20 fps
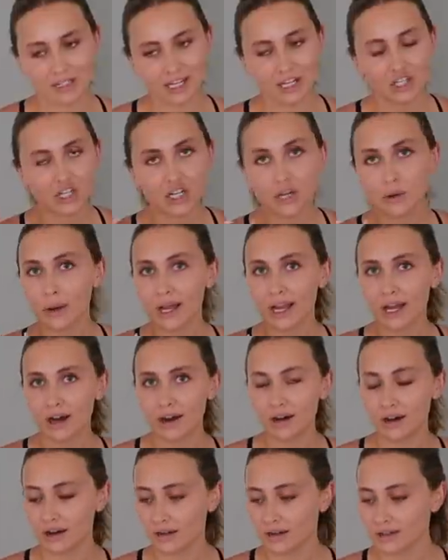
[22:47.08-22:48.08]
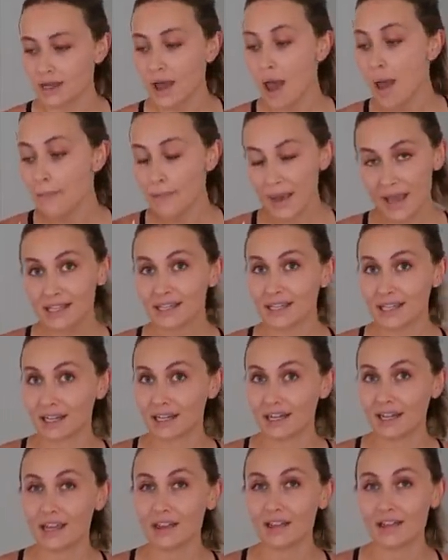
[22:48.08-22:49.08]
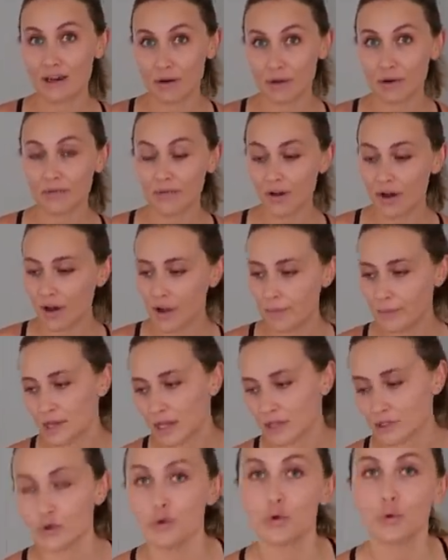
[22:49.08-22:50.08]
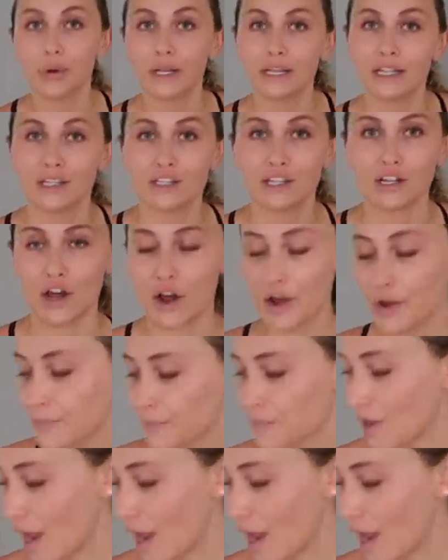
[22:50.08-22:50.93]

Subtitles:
is actually quite hard. Basically, they're a vibe. That's all we need to know.